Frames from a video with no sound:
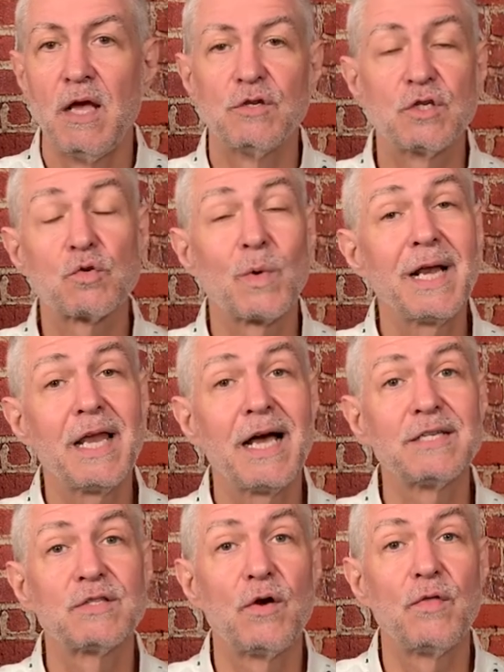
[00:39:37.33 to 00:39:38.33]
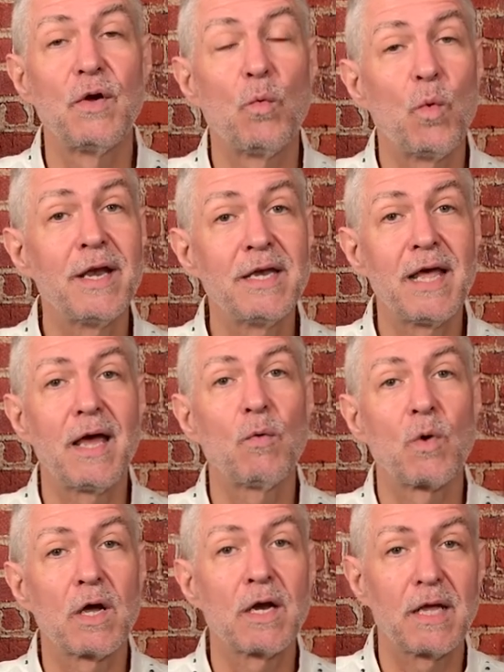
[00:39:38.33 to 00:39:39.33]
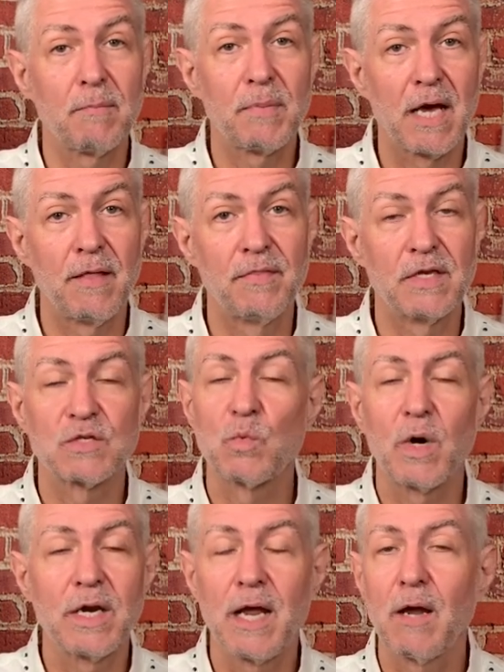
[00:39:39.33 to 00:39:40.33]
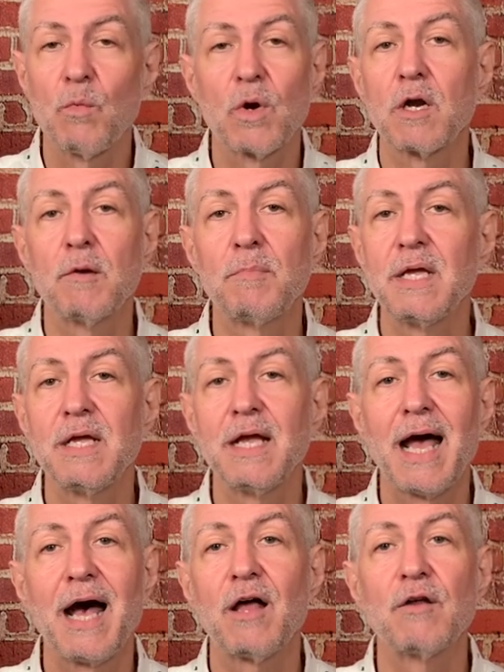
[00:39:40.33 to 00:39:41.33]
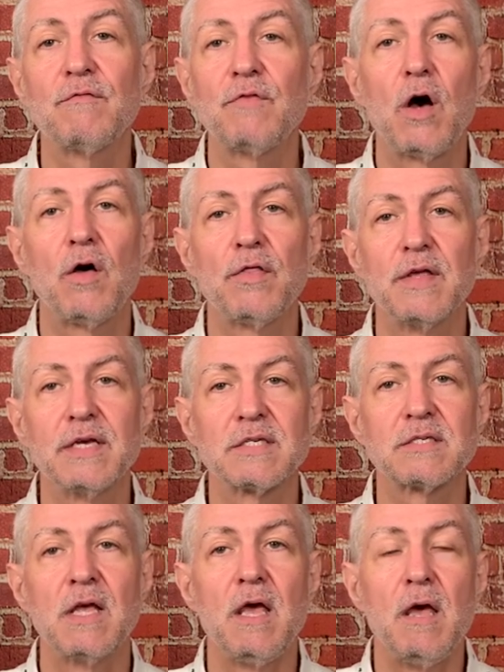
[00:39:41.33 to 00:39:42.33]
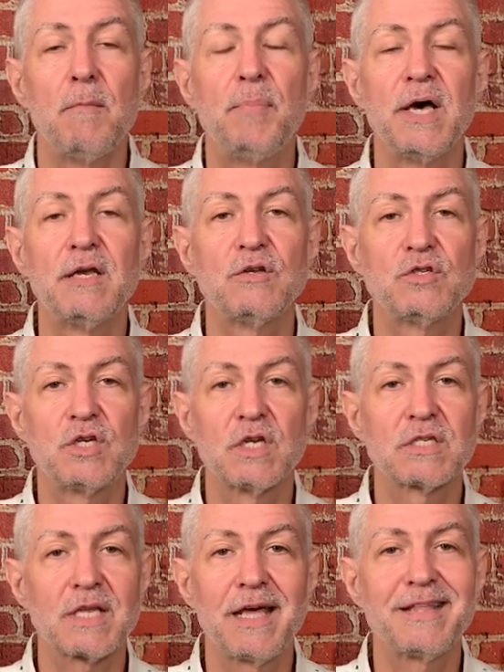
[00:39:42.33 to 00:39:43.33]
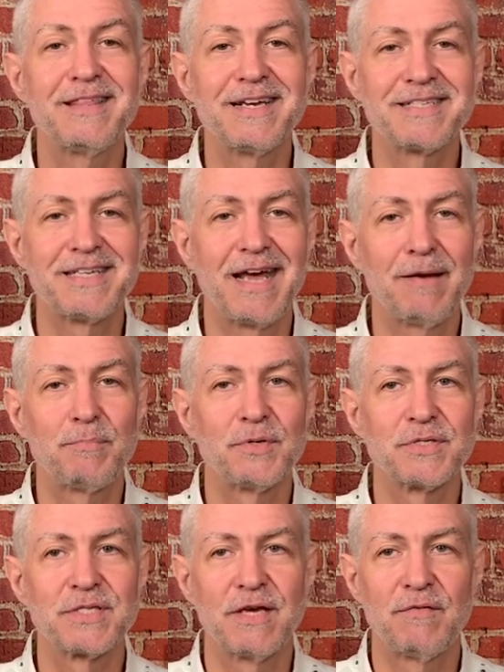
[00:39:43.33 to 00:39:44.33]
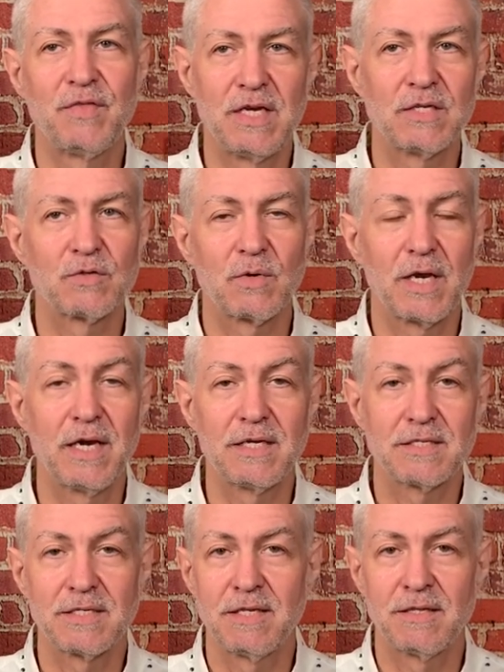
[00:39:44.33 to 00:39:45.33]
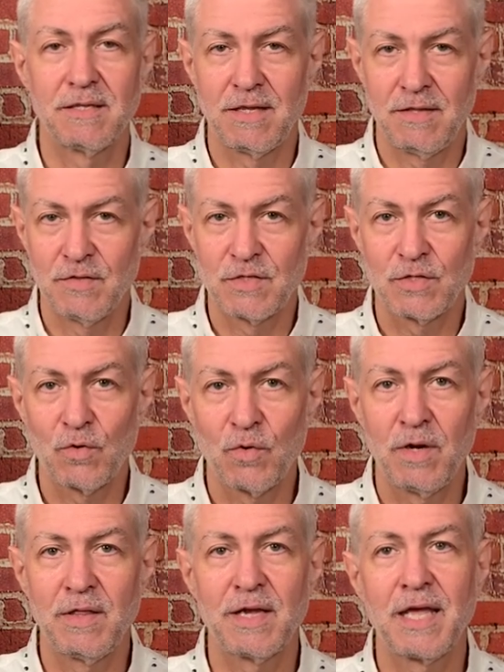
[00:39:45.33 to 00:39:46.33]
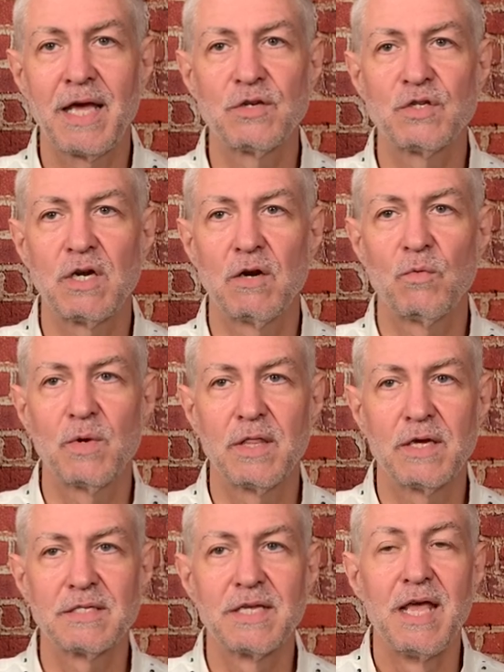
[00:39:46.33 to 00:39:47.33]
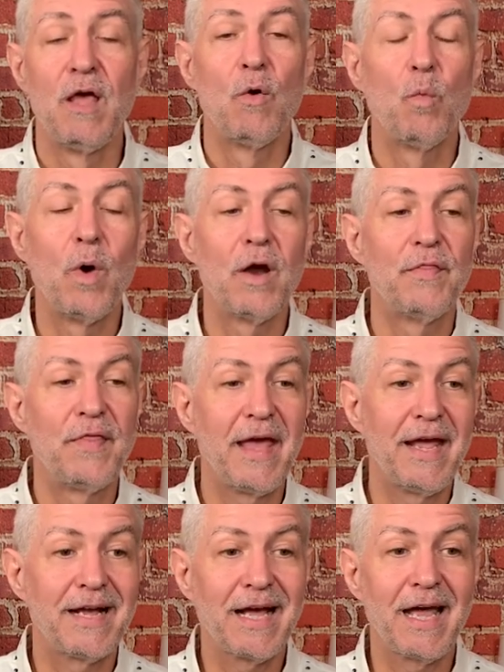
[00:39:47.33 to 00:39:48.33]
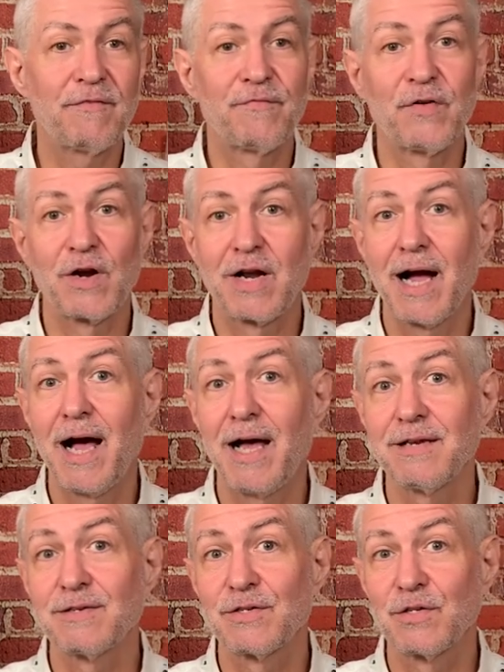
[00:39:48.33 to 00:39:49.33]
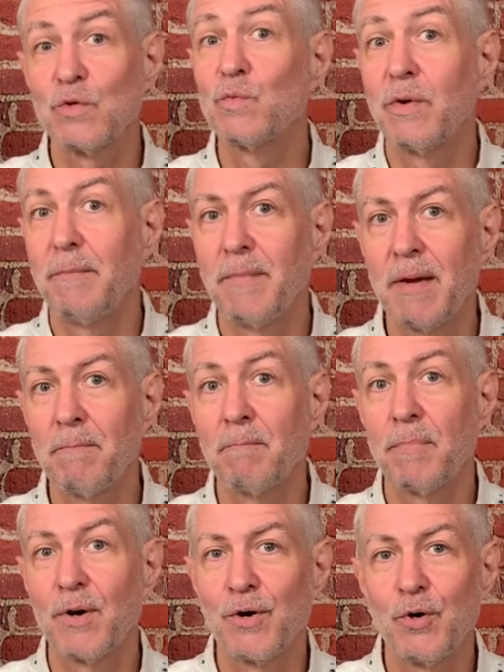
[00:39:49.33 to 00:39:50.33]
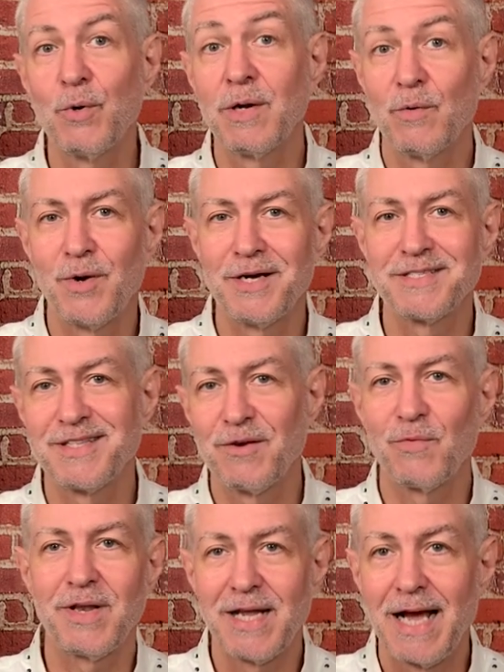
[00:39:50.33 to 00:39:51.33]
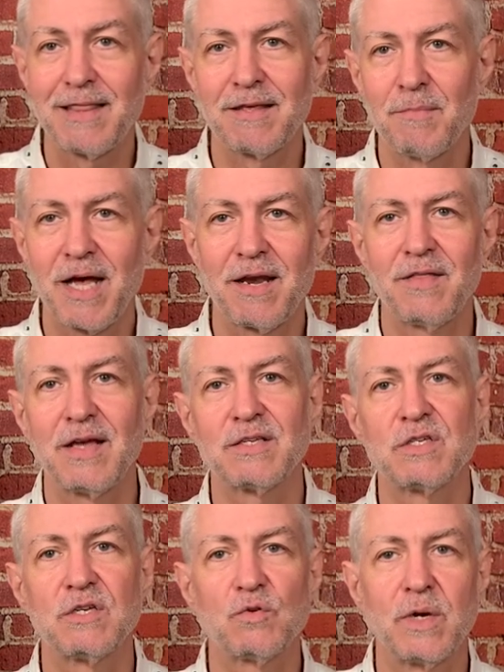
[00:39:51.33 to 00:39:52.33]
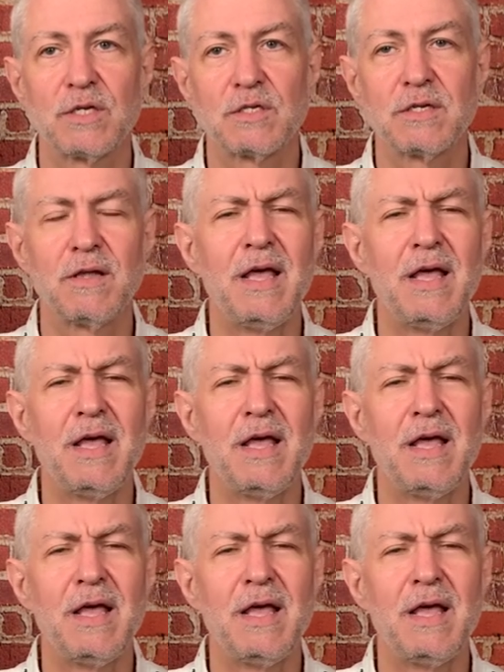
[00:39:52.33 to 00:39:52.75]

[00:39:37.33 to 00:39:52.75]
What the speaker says: just realize, though, that one day we're going to get beyond this. One day we're going to be out of all this. But just like the examples of the Israelites in the story that Ken shared with us, where they kind of forgot to remember who it was that really got them out of that situation,